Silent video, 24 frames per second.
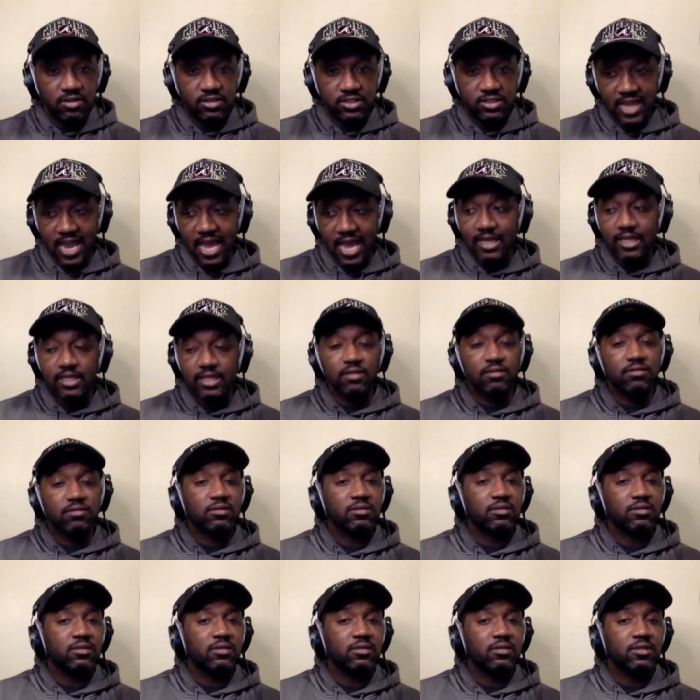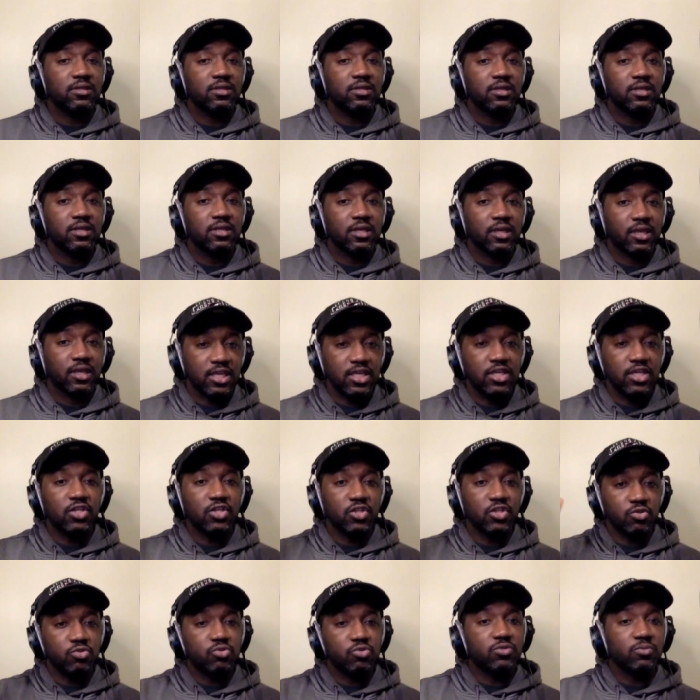talent, he
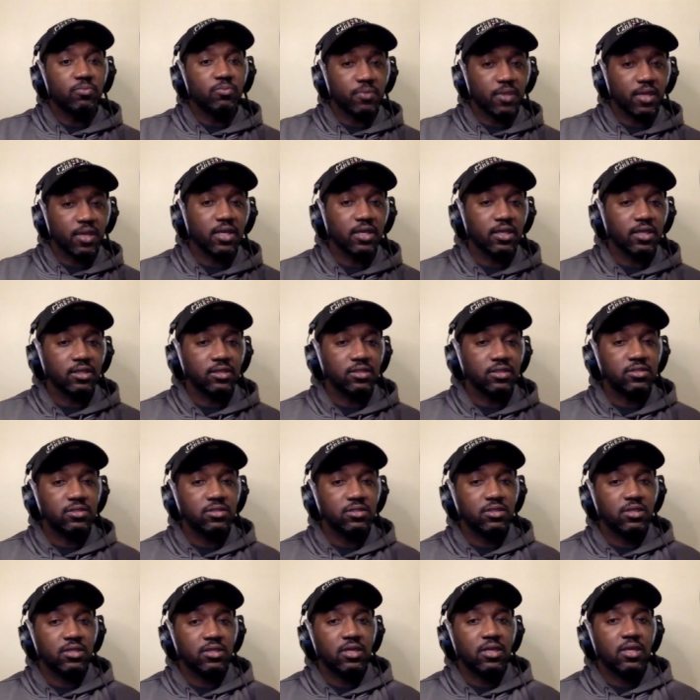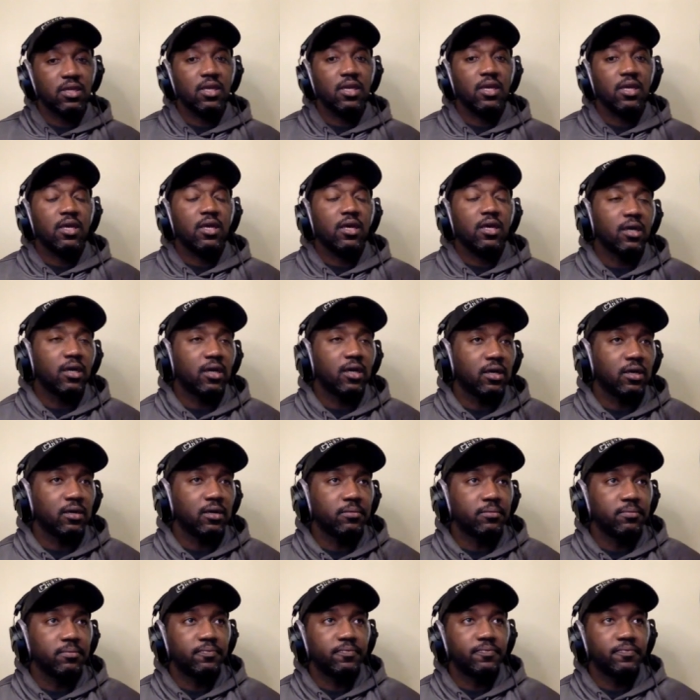could do some things. Mm-hmm.
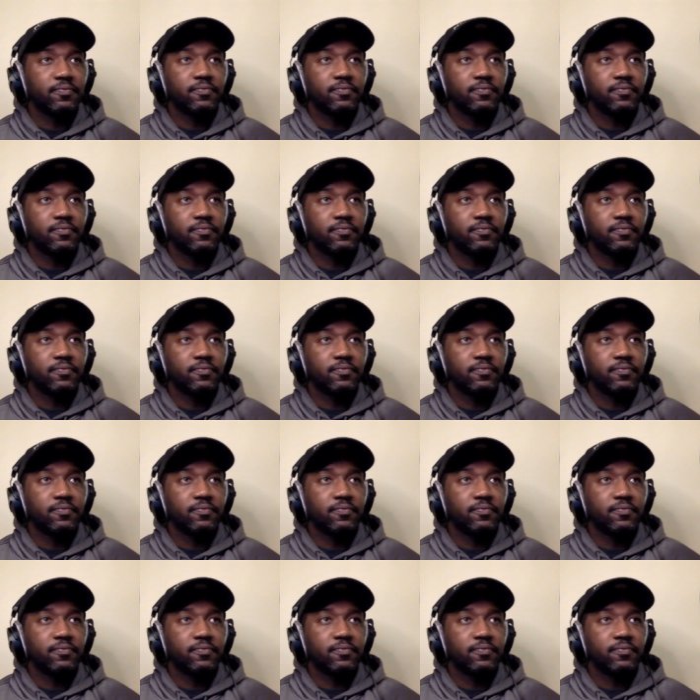Um,